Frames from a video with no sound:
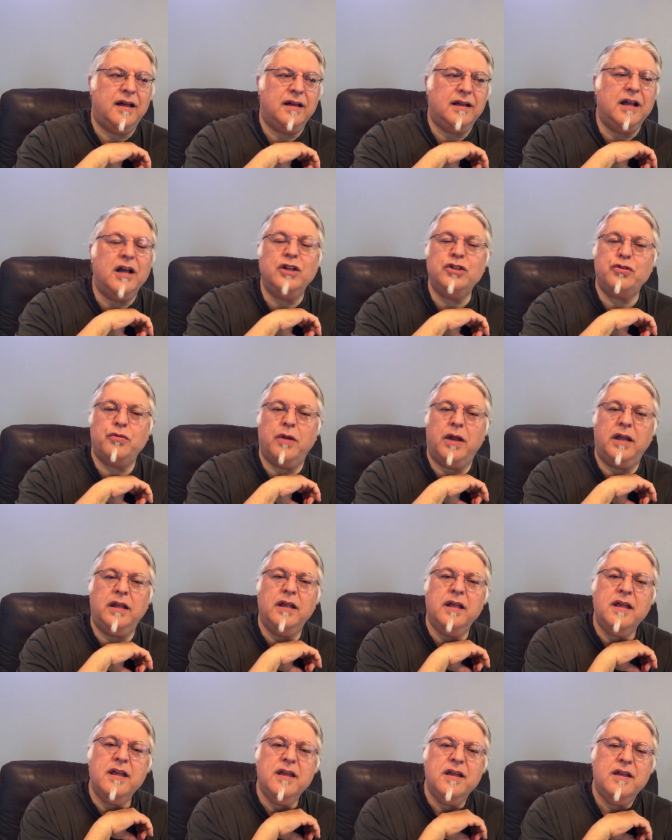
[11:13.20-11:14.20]
country
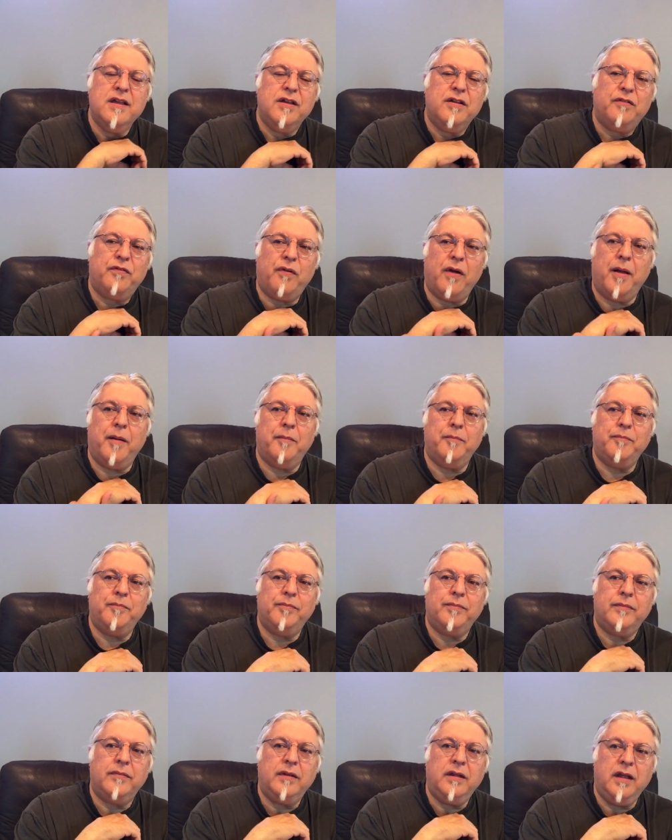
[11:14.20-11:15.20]

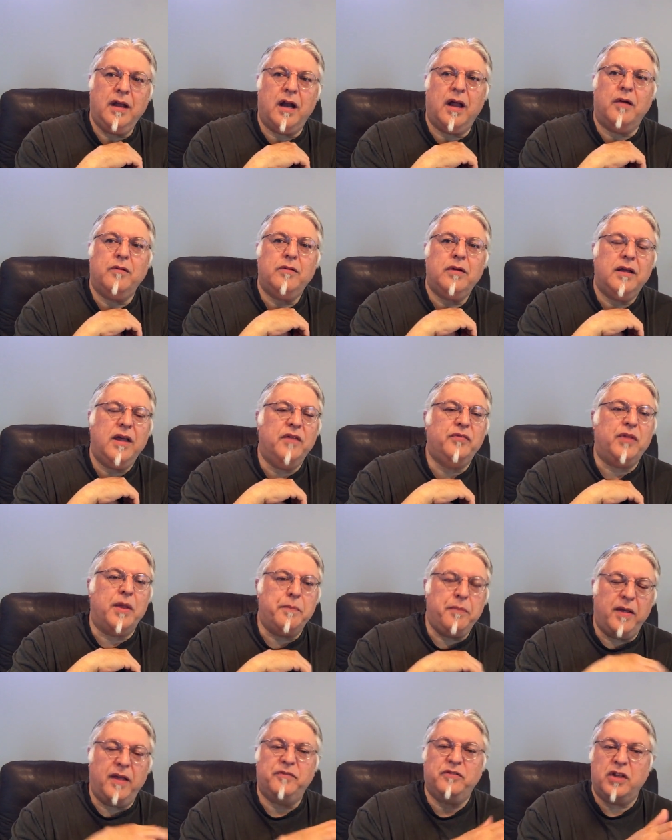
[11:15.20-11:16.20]
from, you know, if
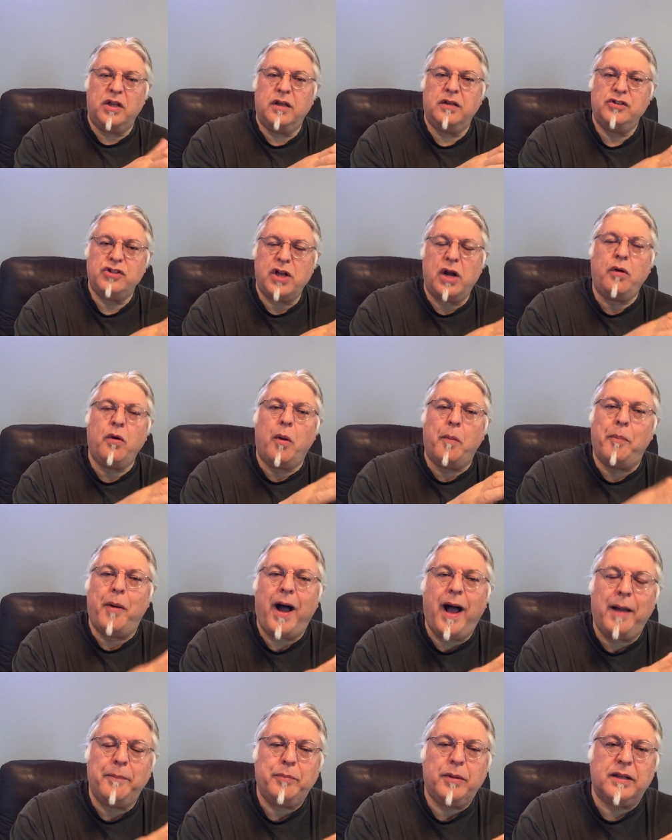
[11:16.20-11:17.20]
the general
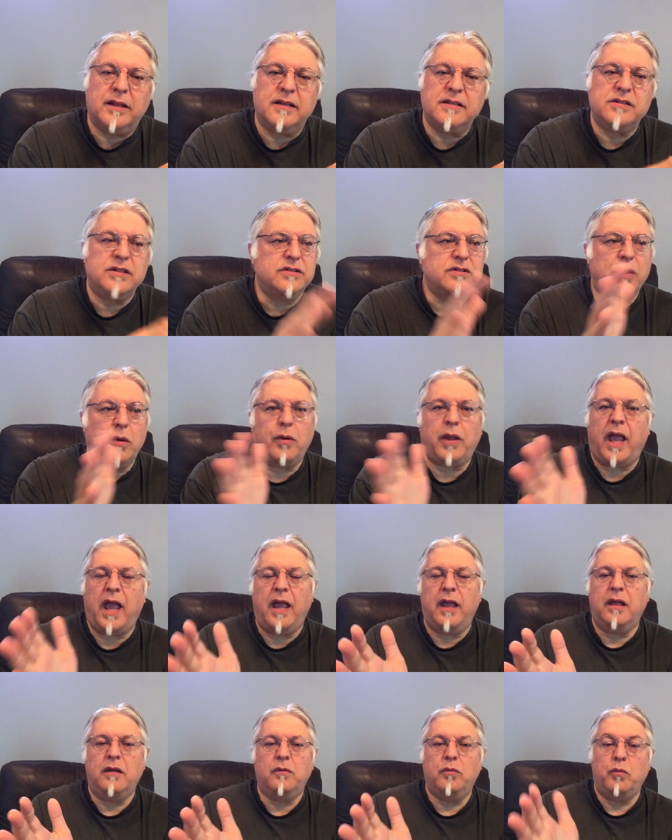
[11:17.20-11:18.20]
populace is
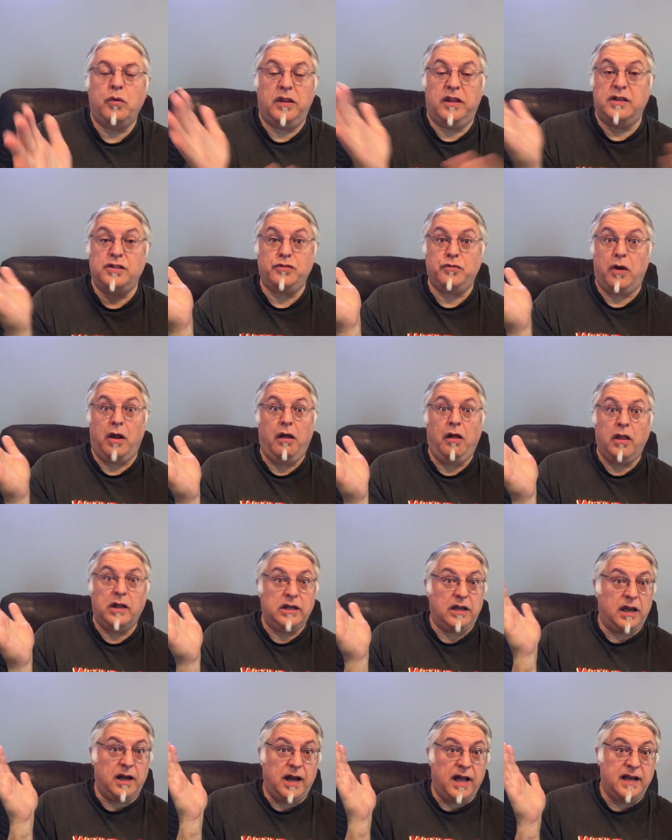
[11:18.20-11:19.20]
okay with Israel
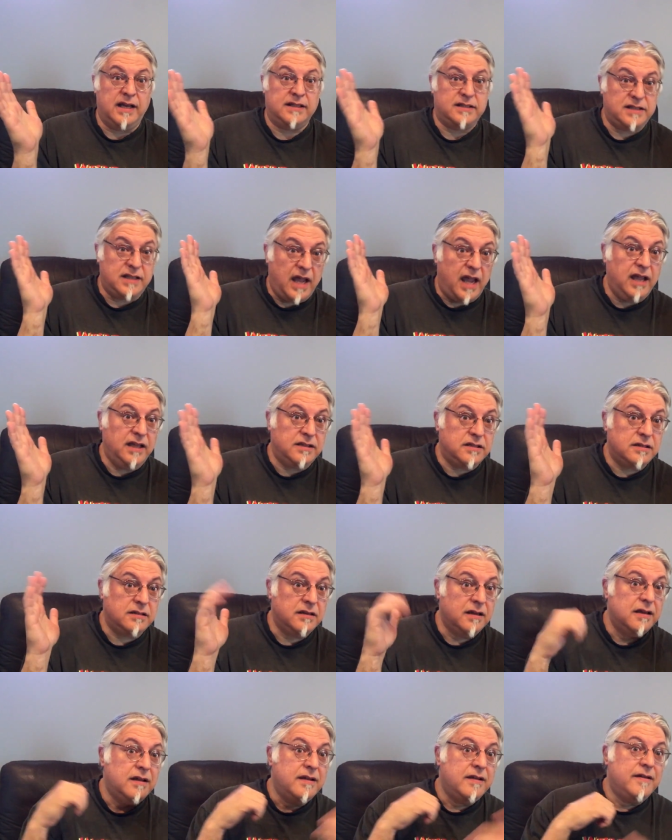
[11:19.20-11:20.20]
and the United States,
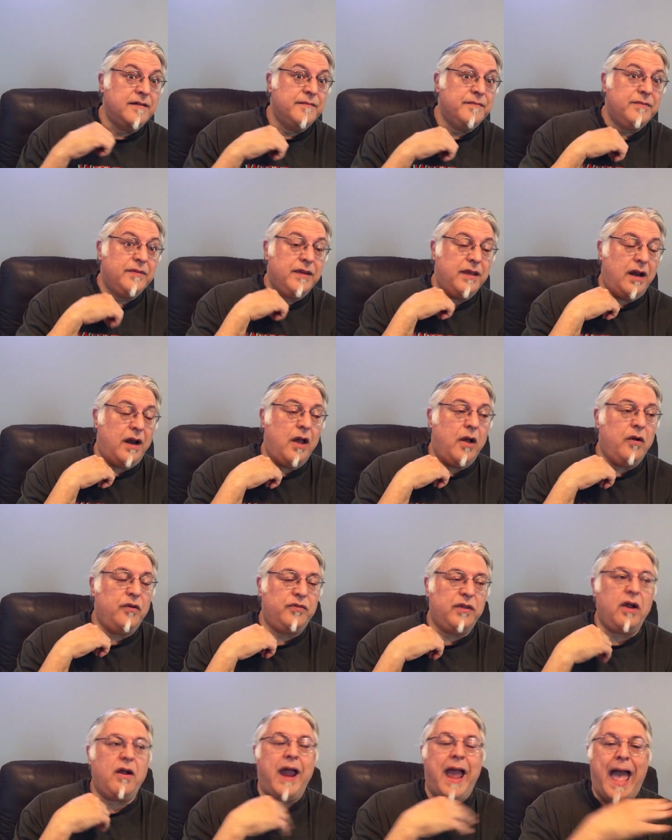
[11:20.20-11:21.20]
you know,
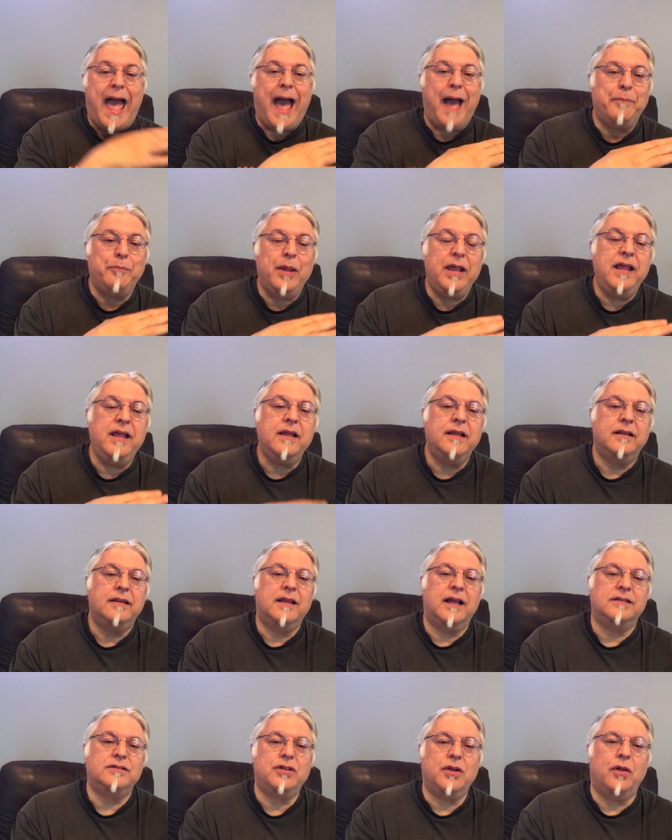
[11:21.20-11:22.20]
if they're happy
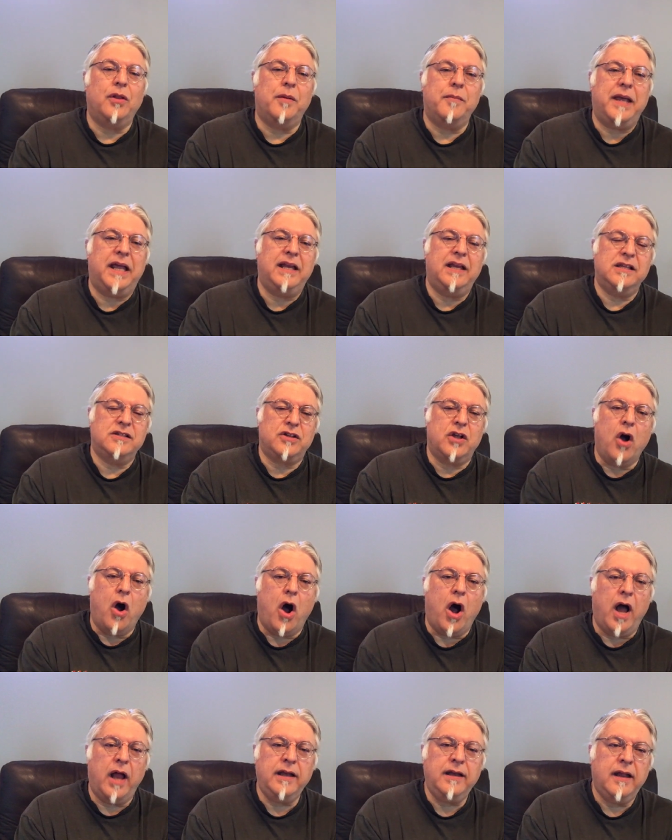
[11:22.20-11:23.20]
that Soleimani's
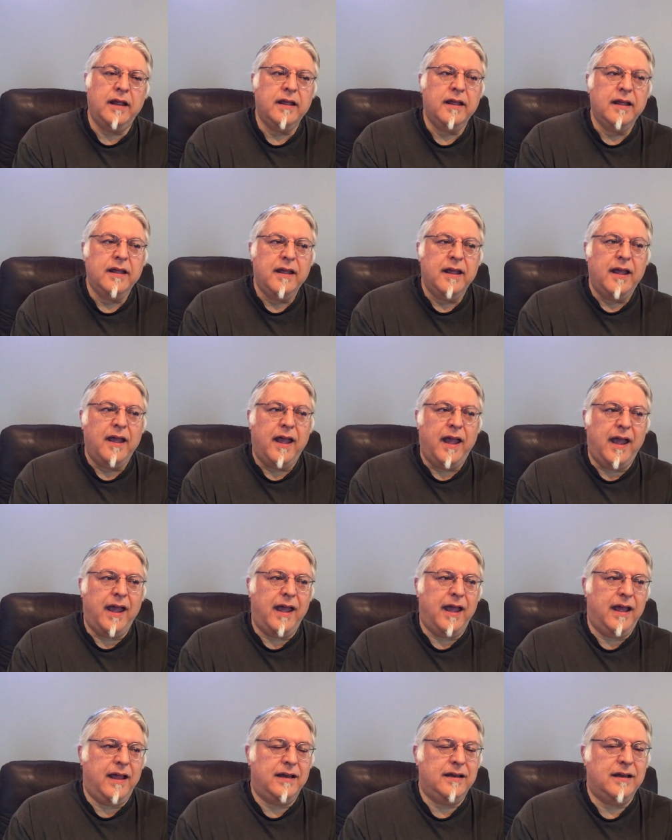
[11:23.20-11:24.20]
gone
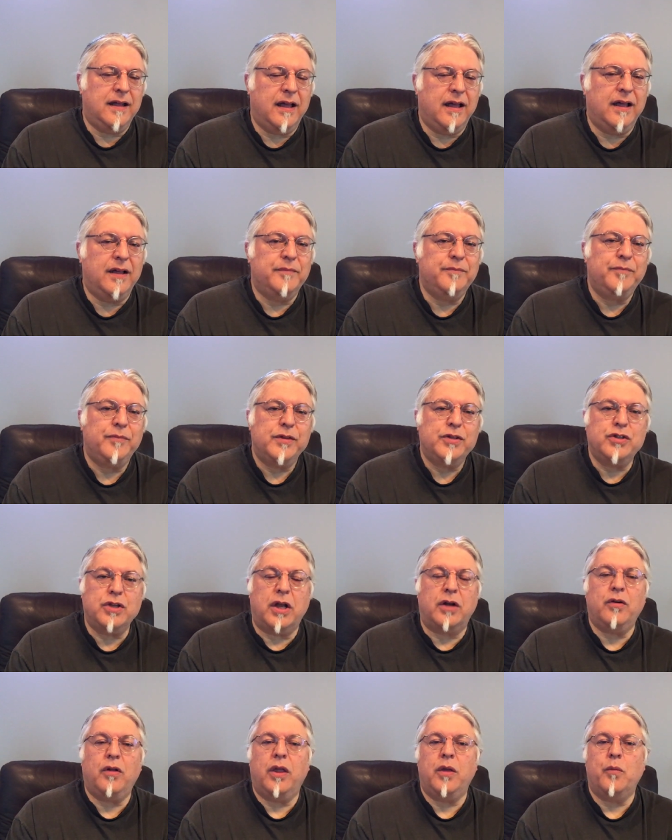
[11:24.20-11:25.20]
and
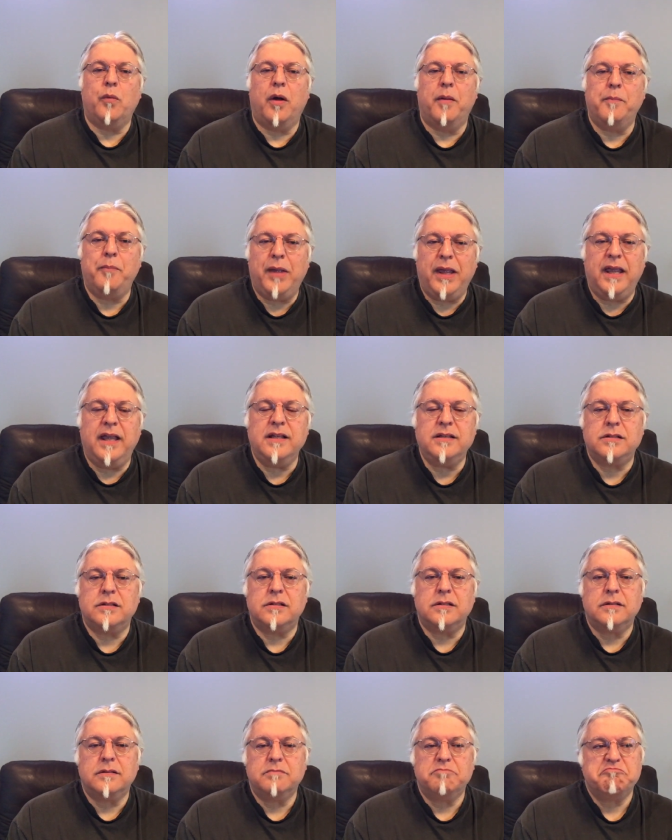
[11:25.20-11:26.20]
generally want peace,